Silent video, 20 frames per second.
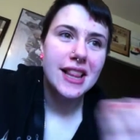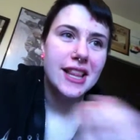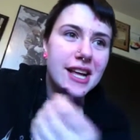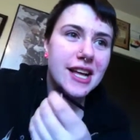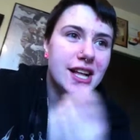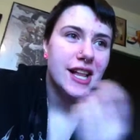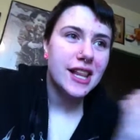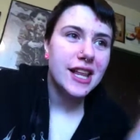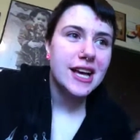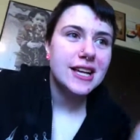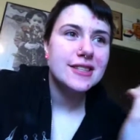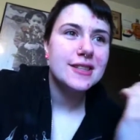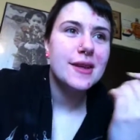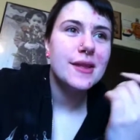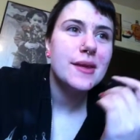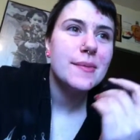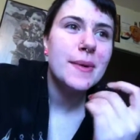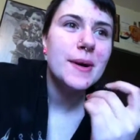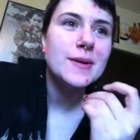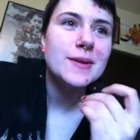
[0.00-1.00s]
like collects
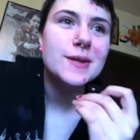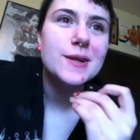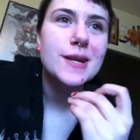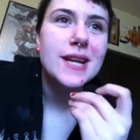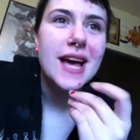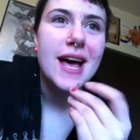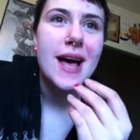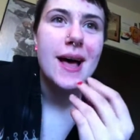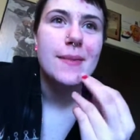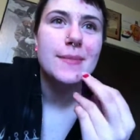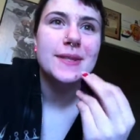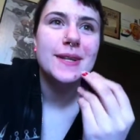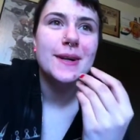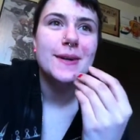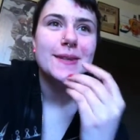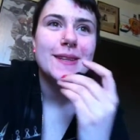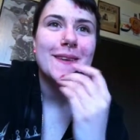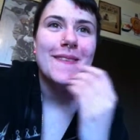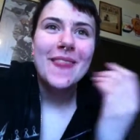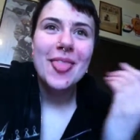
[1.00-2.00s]
all the monster tabs. And
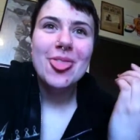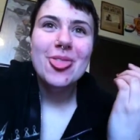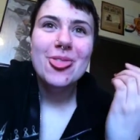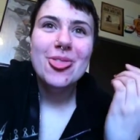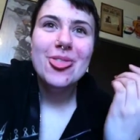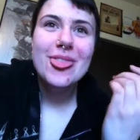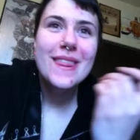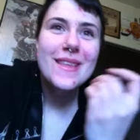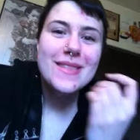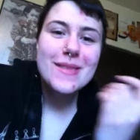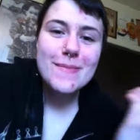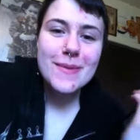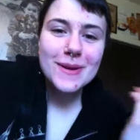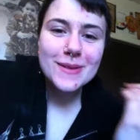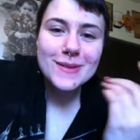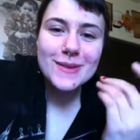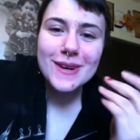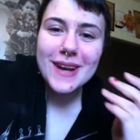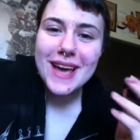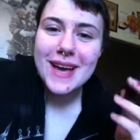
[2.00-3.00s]
I was like, hmm, it's
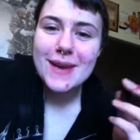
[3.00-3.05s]
monster